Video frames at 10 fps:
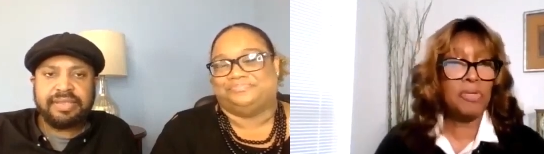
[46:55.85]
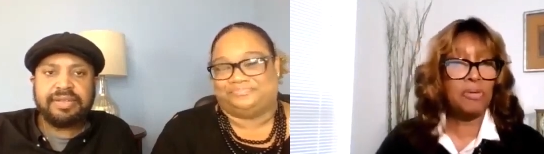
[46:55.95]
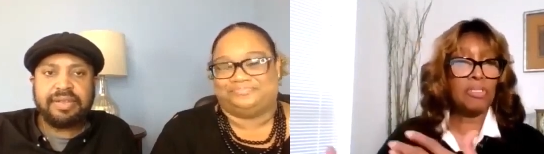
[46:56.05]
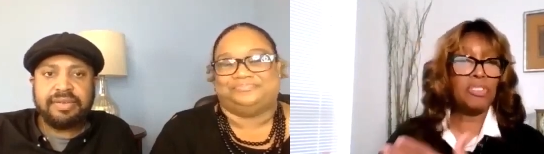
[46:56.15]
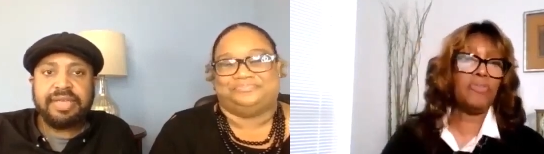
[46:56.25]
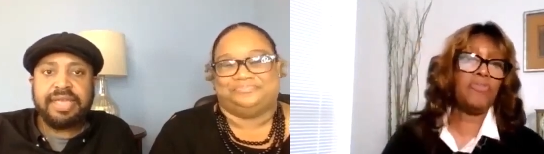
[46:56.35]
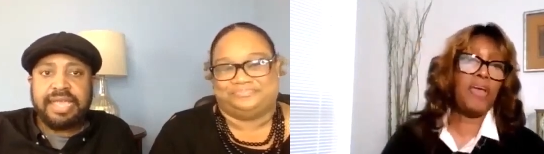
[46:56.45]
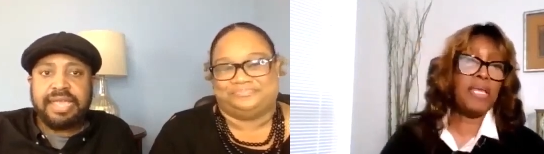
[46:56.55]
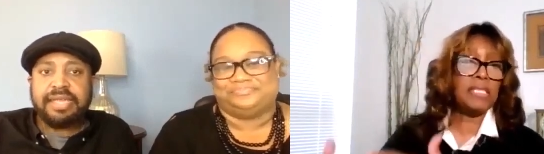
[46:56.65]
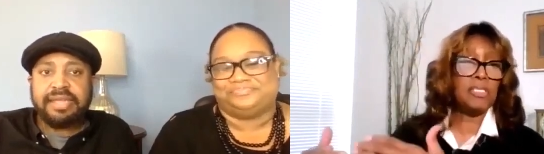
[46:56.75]
Speaker 1: because
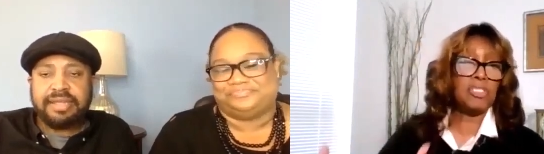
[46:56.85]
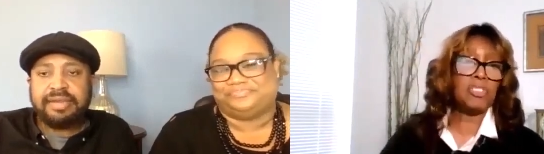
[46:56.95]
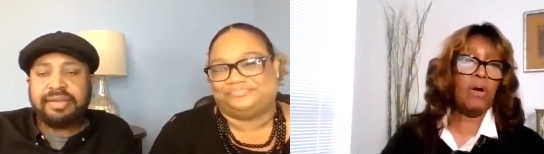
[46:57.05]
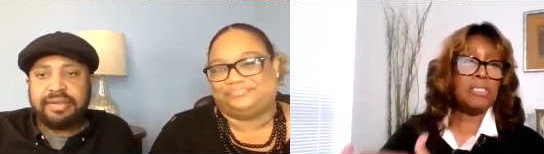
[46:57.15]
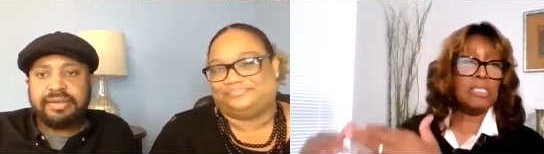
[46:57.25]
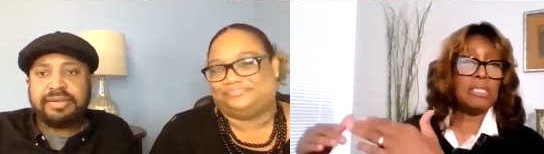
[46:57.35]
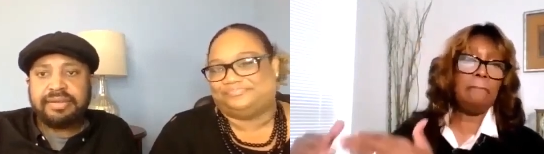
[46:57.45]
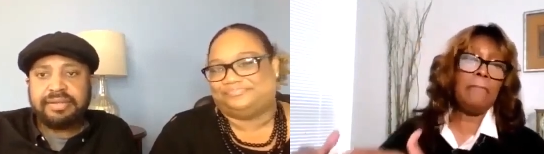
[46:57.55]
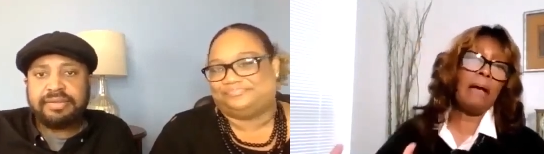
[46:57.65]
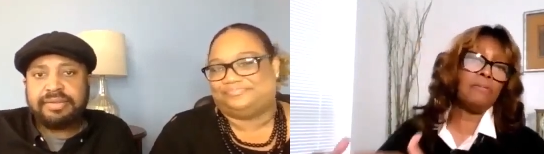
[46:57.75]
your faith just
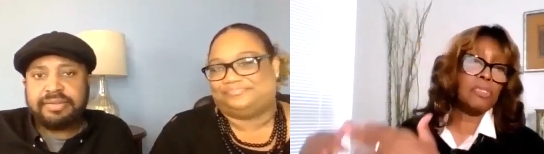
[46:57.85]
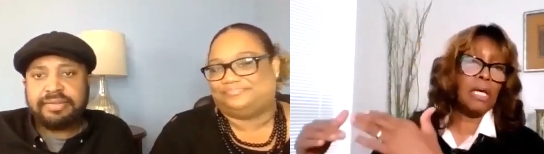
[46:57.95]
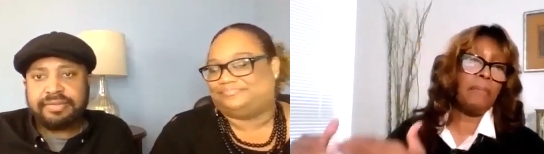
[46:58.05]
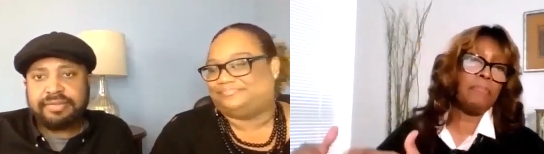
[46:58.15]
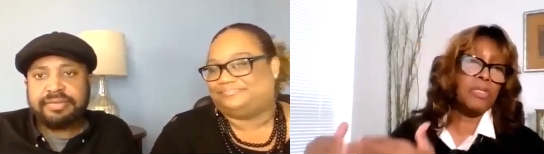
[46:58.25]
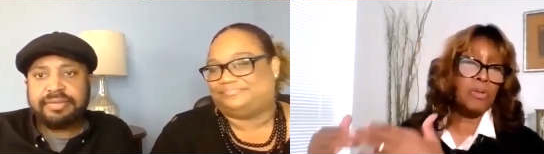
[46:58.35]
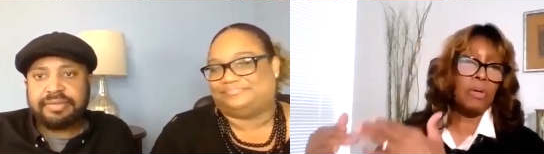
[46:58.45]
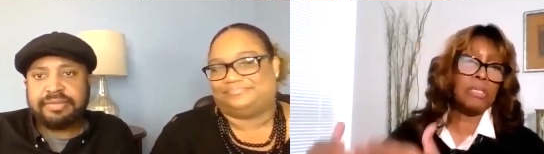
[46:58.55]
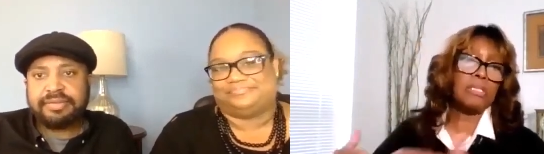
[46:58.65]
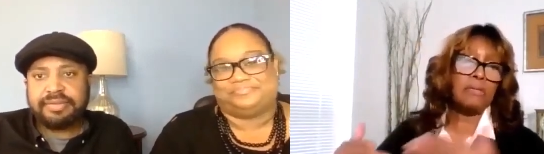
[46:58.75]
starts to mount up
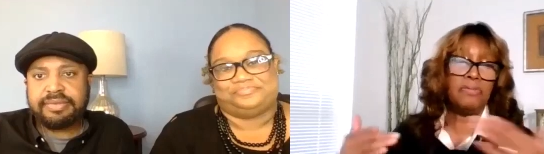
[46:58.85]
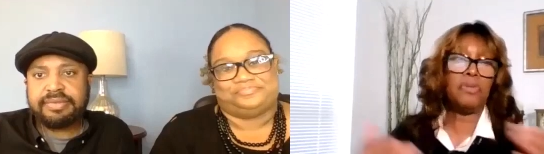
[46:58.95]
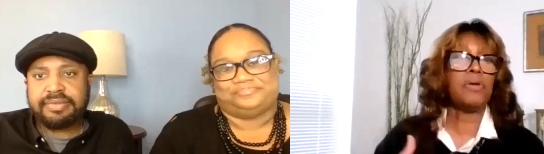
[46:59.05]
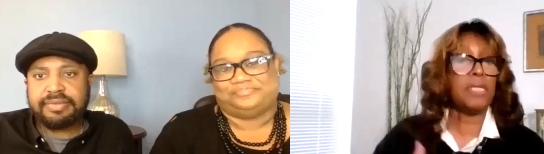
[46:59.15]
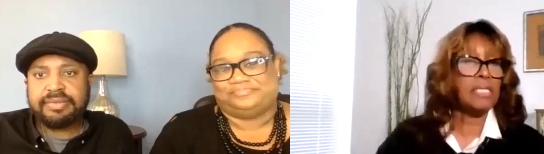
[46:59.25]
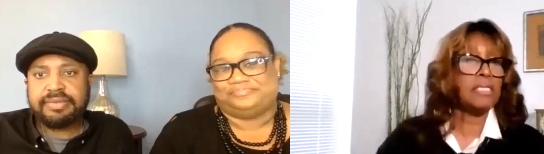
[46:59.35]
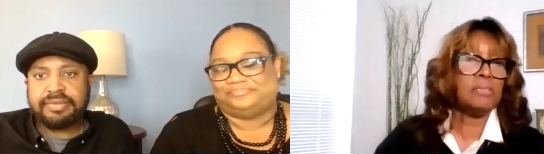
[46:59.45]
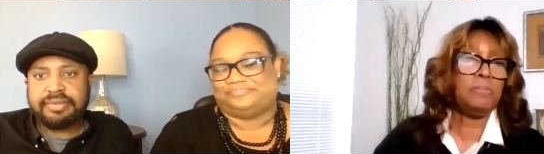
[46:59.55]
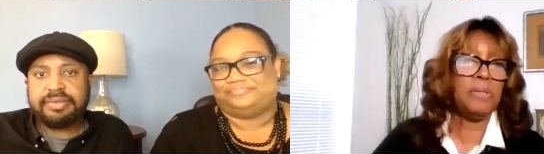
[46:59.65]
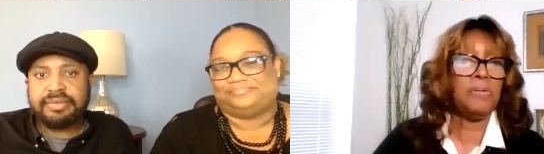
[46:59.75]
because of your
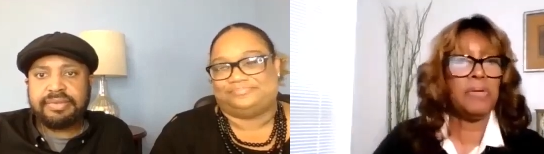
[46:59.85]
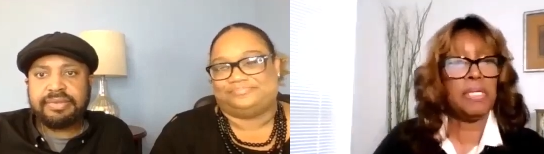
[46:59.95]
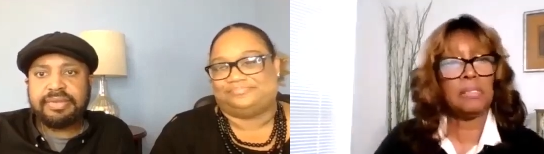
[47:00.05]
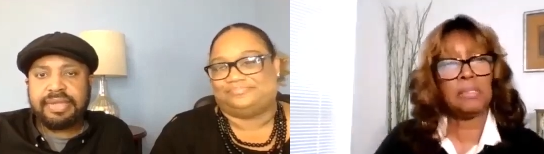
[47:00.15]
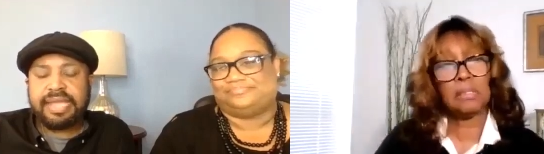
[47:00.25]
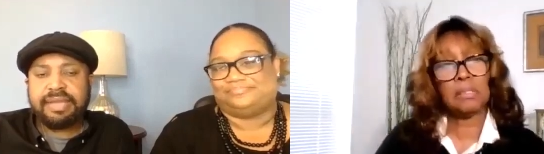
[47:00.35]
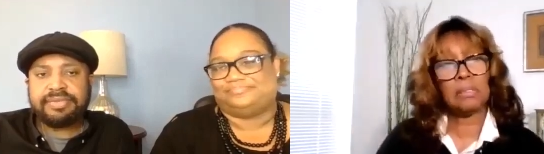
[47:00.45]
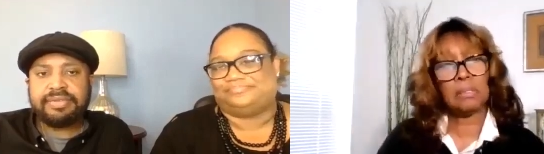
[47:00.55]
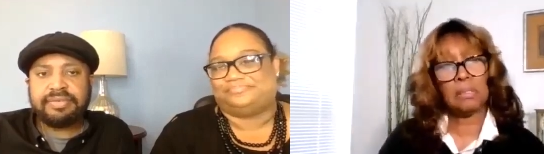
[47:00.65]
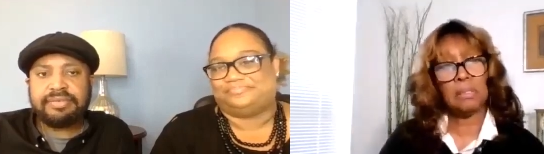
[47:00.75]
experience
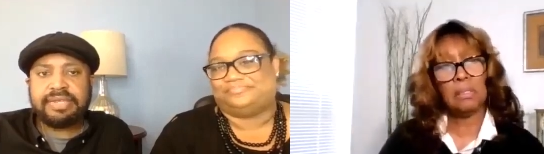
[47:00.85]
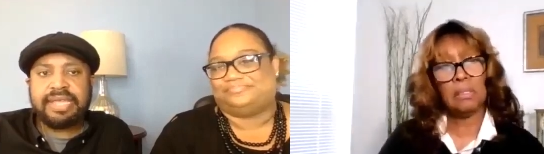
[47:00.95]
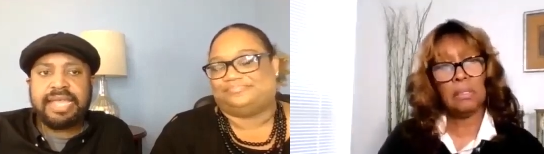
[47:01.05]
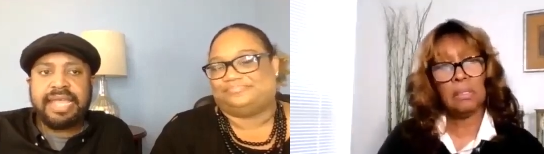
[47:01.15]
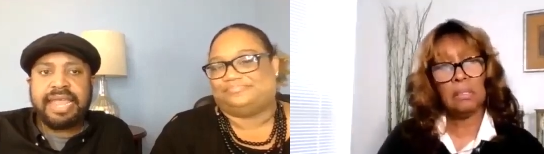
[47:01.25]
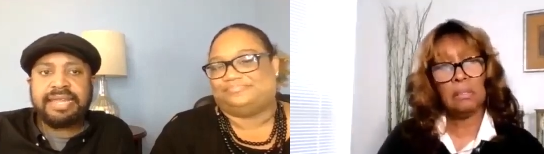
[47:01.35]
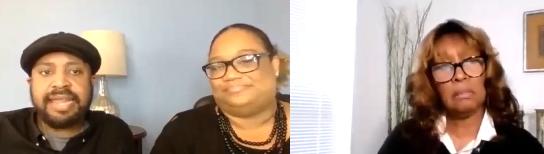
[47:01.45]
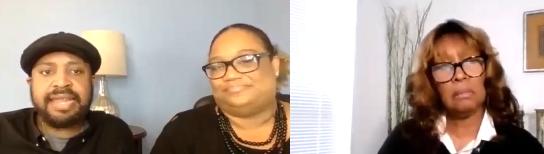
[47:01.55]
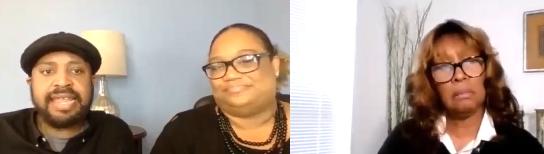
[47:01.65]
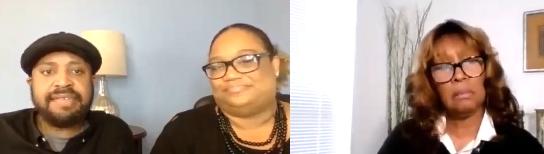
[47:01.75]
Speaker 2: and,
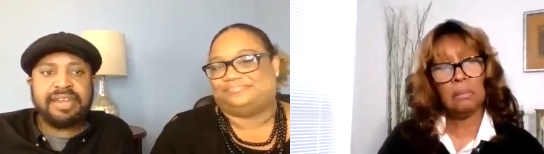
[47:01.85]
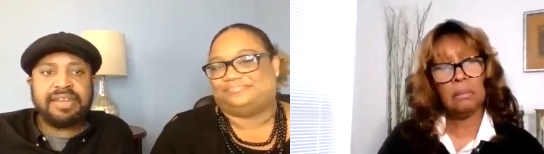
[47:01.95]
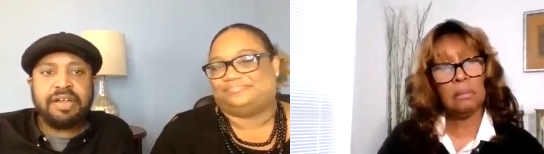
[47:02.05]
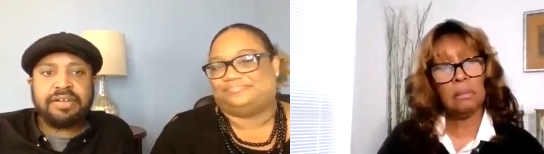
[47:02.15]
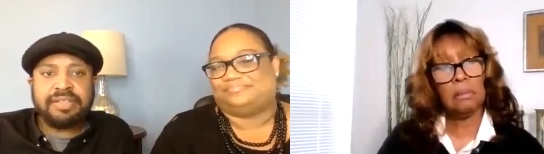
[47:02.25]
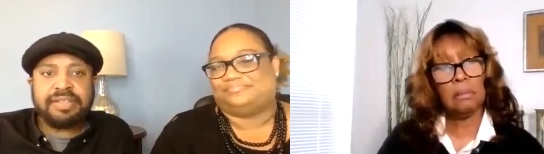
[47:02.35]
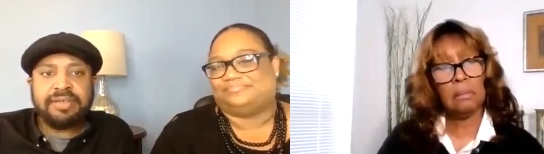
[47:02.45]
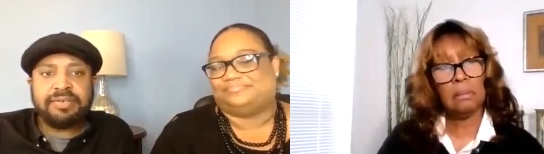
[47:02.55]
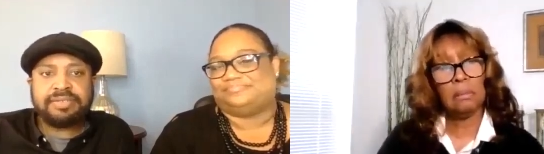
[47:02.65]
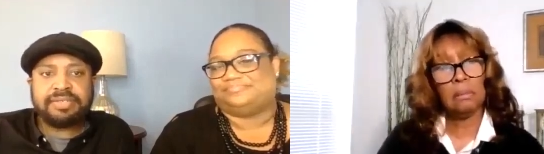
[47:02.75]
and even in all of
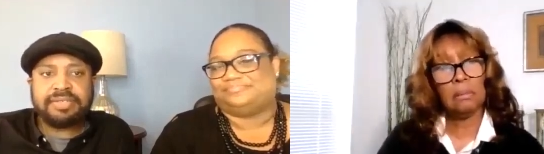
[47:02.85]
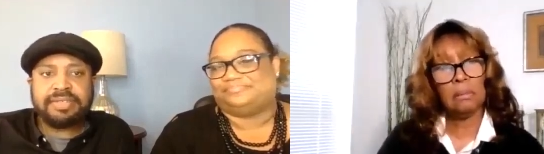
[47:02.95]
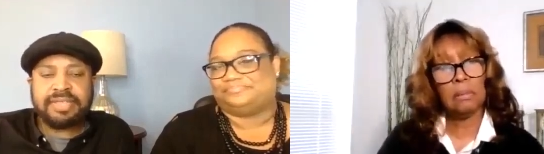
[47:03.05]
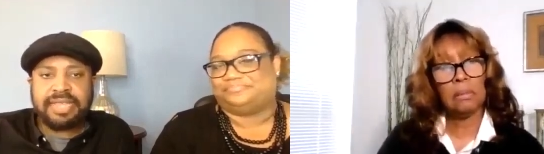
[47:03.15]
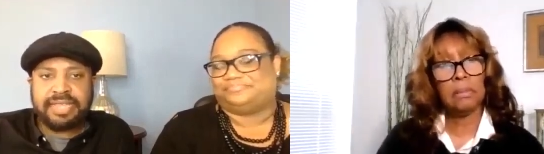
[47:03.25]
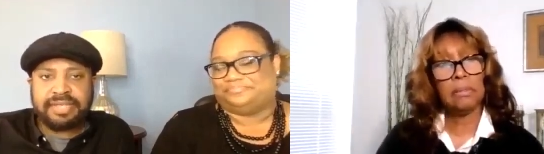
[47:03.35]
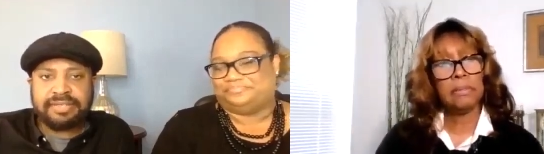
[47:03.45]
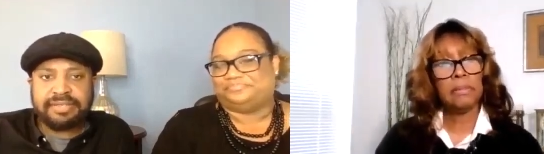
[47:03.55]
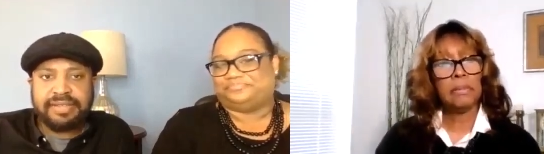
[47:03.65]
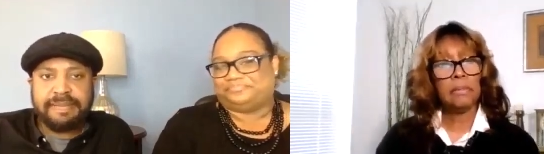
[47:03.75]
those
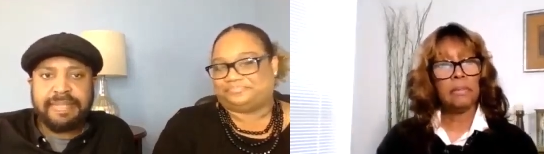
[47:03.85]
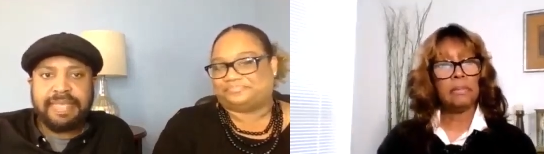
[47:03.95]
things